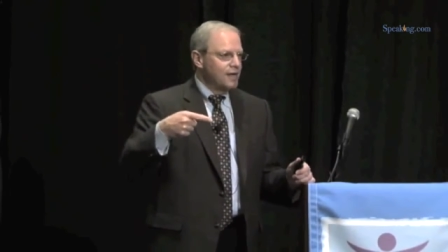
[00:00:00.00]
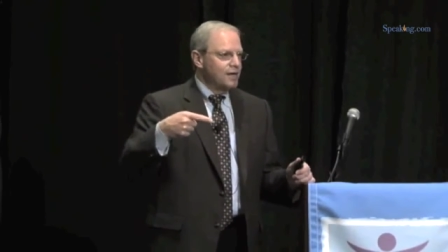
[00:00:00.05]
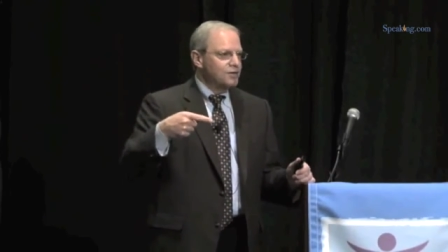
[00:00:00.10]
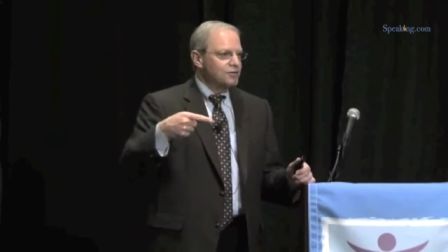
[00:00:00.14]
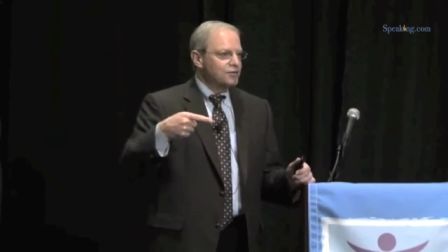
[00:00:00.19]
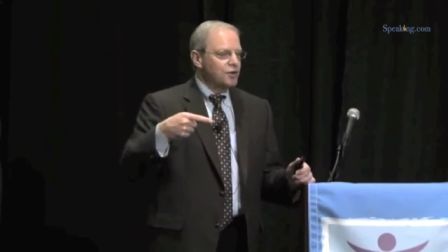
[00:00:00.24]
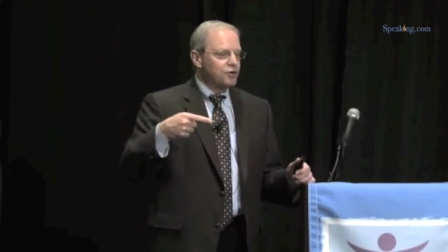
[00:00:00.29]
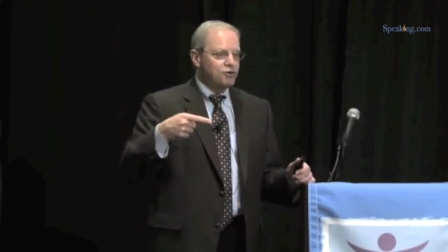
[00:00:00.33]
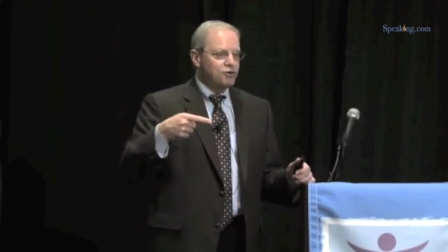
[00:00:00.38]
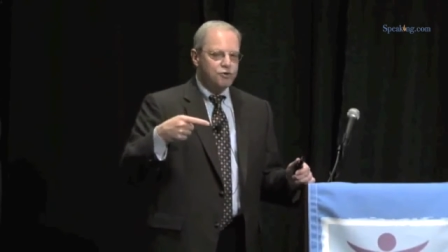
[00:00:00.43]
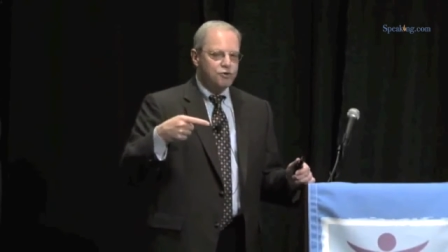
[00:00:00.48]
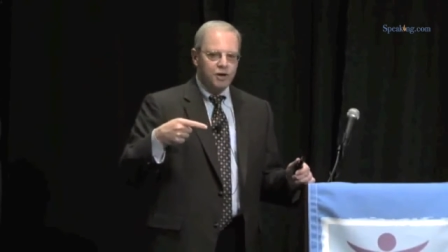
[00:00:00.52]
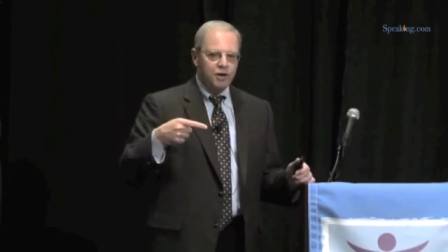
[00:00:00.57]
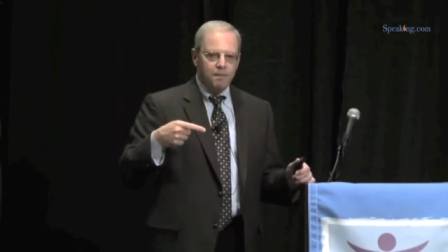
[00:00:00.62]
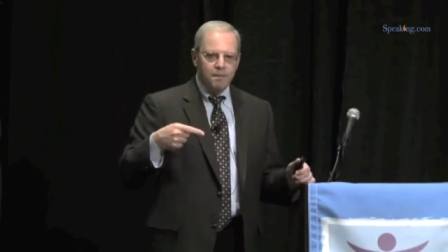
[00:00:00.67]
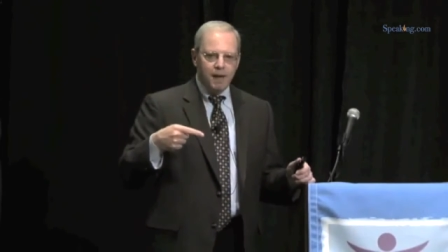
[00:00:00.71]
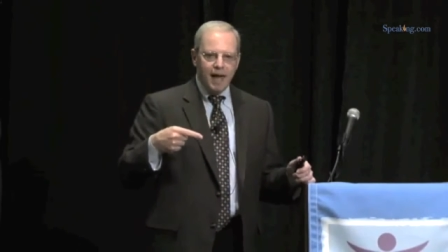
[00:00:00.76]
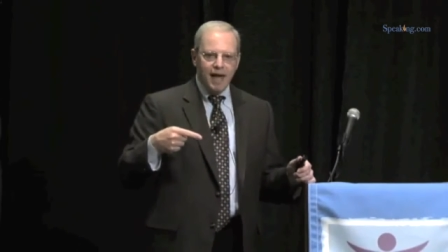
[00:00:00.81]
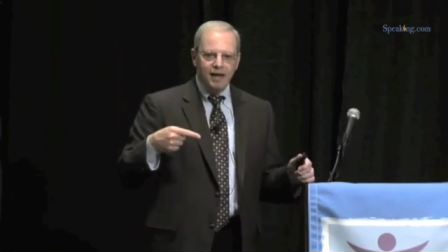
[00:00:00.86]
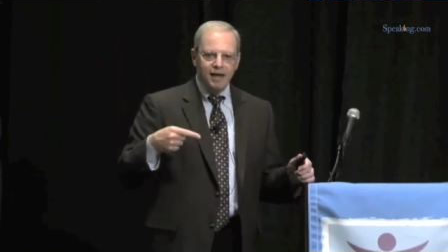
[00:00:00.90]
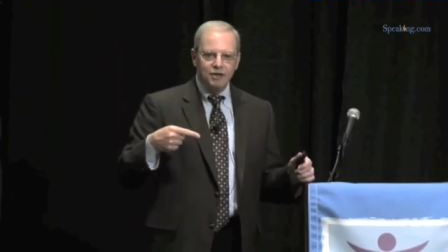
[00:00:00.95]
So you can
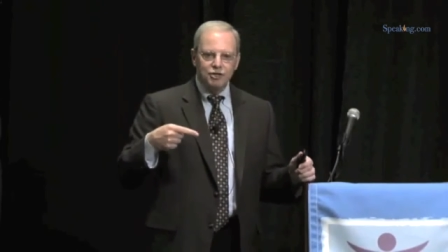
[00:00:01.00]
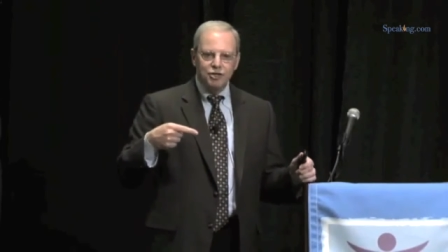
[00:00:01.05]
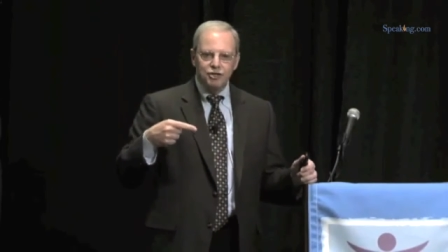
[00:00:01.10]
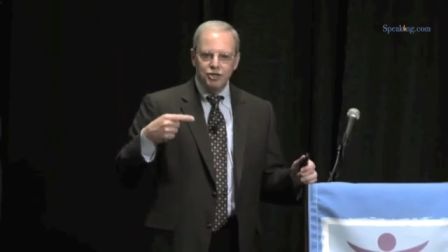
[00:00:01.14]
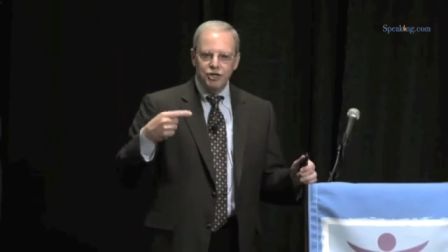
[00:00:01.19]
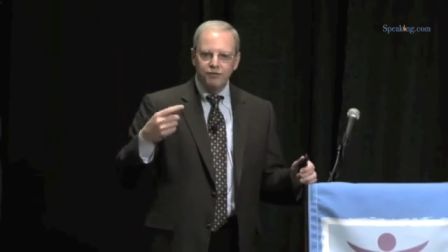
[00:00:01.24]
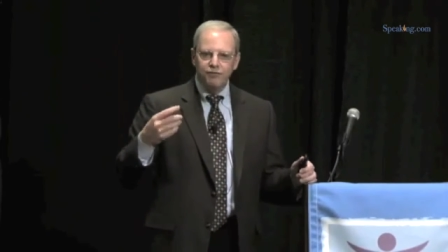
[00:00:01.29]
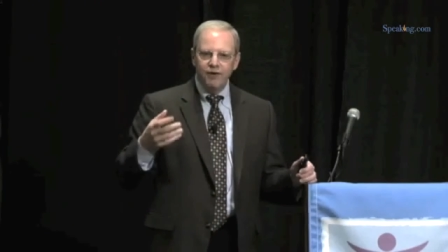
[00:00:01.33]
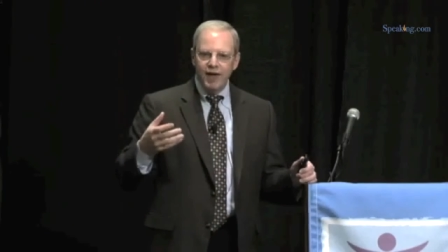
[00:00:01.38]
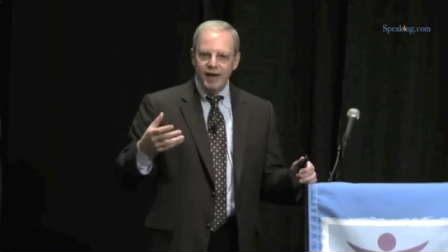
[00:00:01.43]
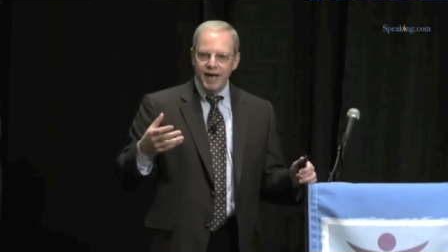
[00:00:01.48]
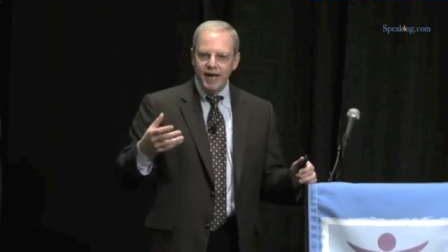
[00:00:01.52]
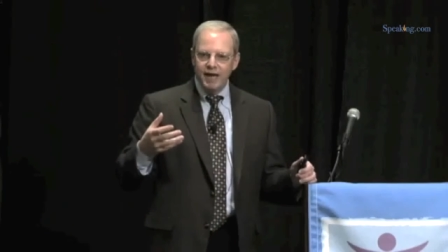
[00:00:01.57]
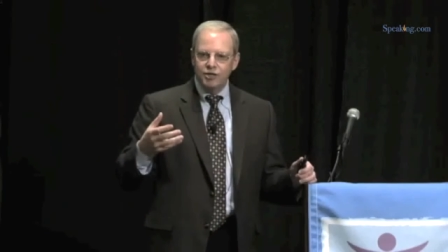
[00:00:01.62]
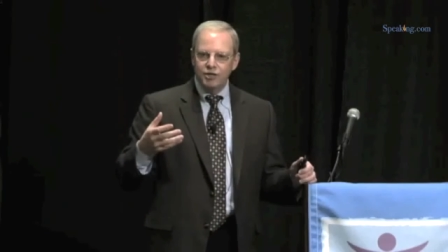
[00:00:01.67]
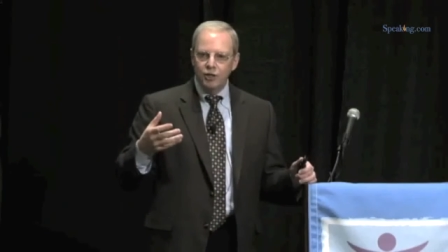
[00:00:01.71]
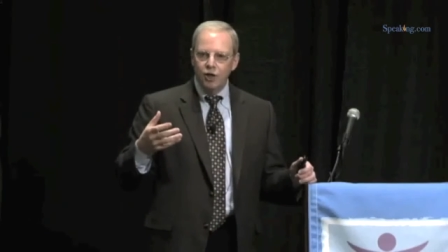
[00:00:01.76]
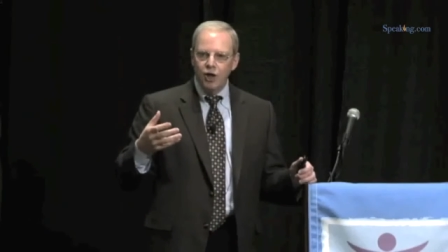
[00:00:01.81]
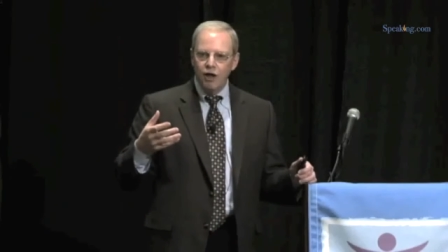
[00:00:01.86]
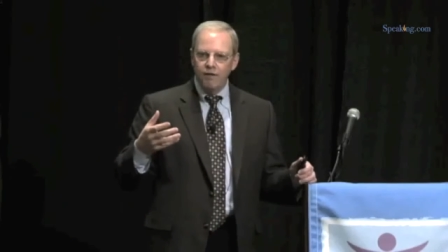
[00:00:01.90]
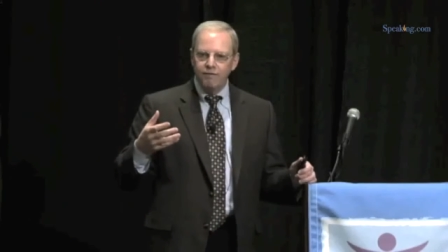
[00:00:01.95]
imagine chief
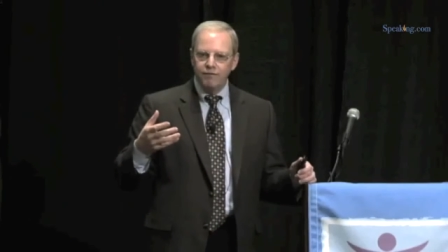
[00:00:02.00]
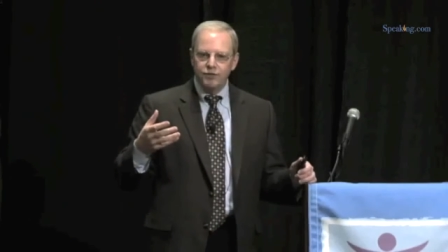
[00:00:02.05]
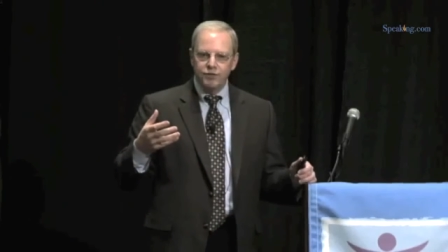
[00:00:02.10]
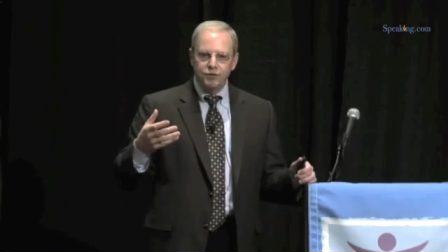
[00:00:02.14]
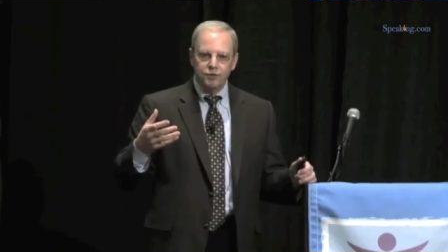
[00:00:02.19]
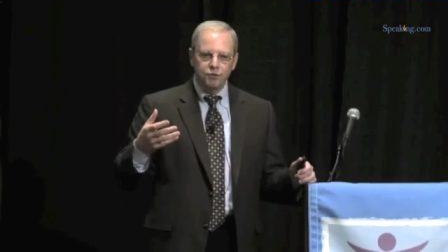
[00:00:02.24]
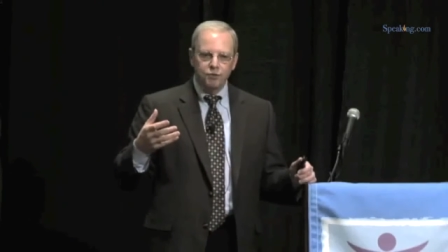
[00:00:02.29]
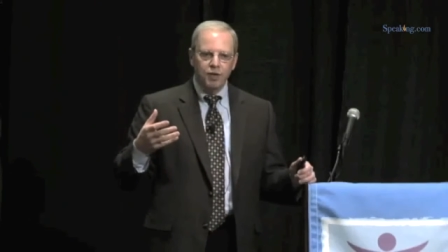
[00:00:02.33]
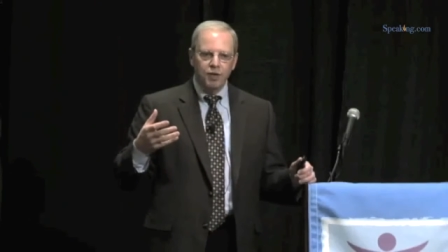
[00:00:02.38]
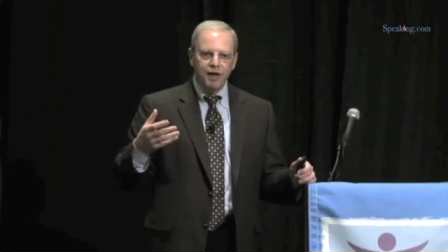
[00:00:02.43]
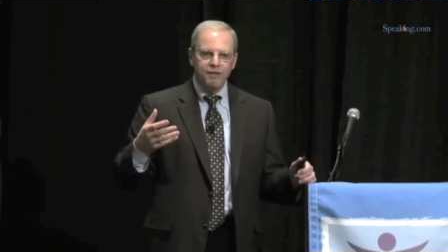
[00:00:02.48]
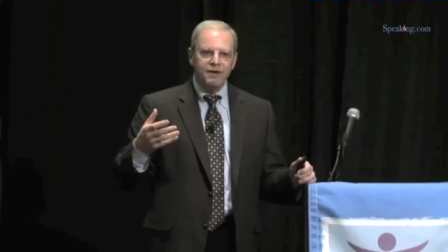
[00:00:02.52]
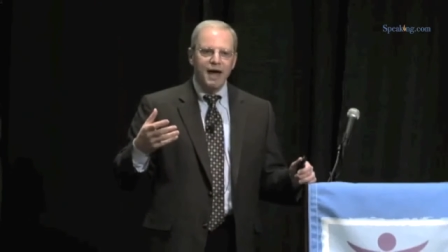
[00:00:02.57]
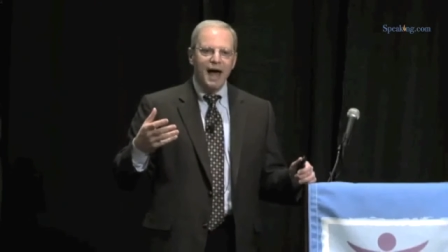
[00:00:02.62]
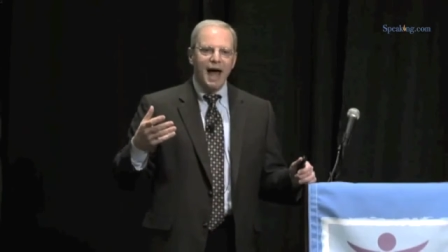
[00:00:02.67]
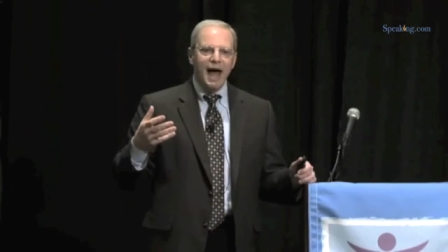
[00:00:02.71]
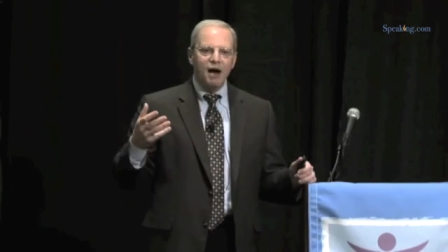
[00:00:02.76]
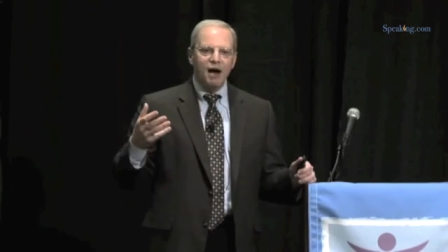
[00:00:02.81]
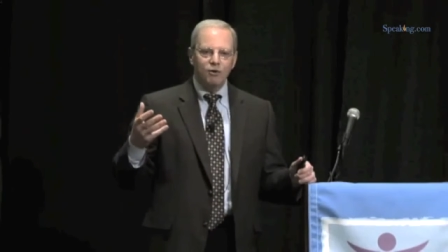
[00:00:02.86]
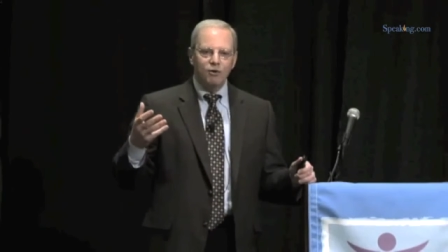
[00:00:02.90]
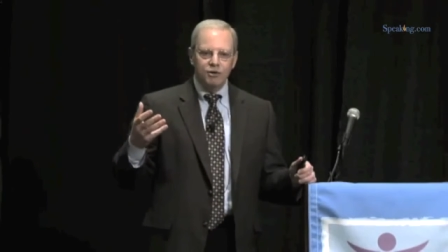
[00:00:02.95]
financial officers will have
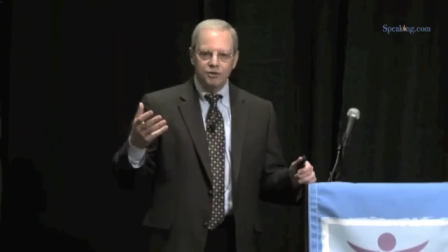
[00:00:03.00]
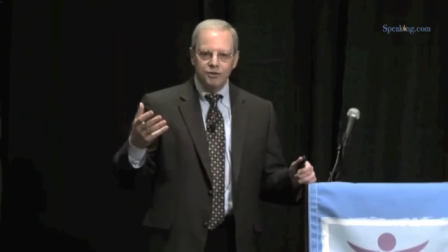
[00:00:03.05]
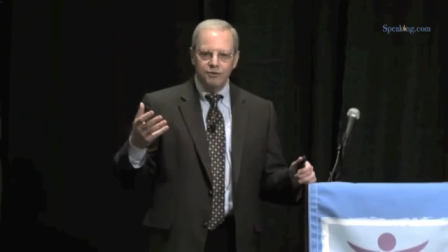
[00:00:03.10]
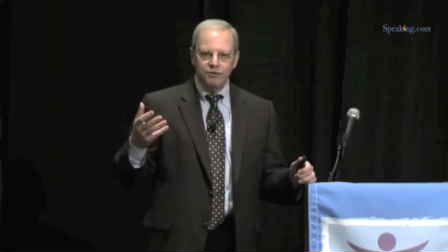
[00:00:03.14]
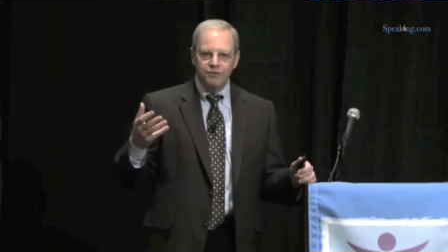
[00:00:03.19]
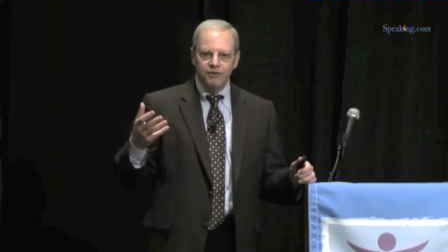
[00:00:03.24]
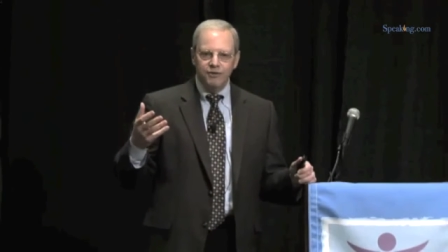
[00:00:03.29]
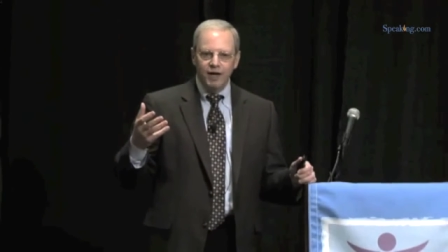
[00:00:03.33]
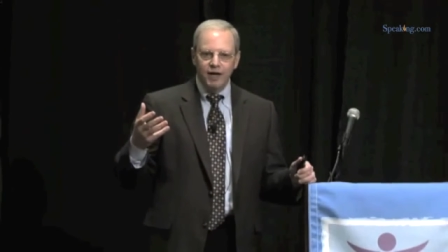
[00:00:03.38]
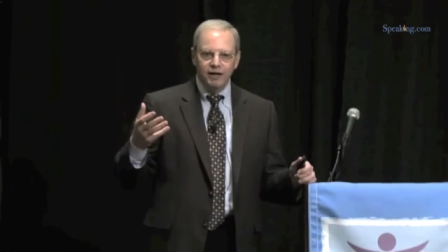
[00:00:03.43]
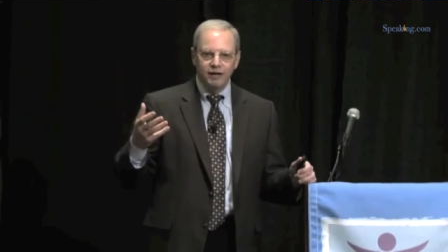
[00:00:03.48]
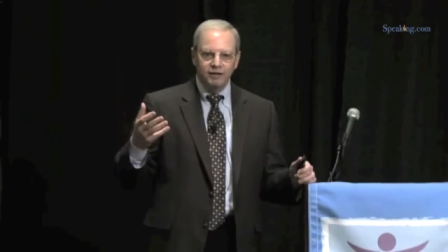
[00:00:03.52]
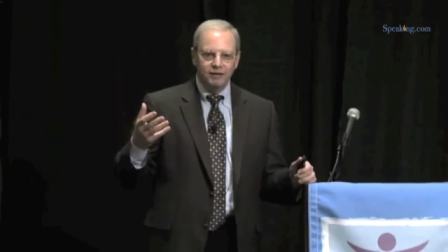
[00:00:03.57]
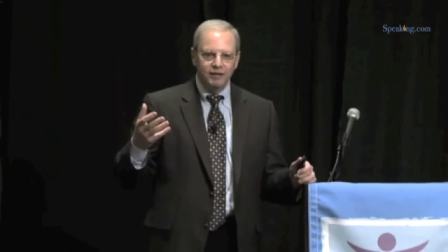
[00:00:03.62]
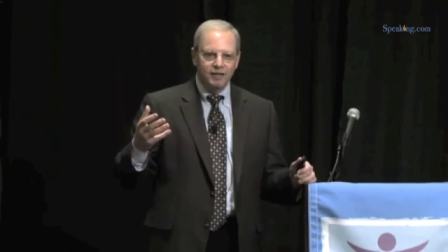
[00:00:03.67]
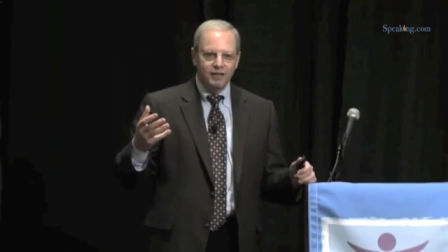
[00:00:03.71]
hours of fun